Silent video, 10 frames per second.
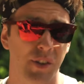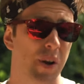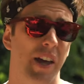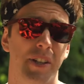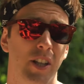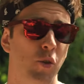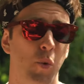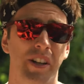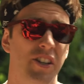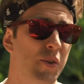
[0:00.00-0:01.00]

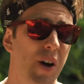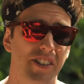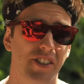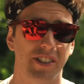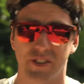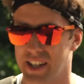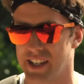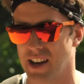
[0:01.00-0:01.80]
$320 right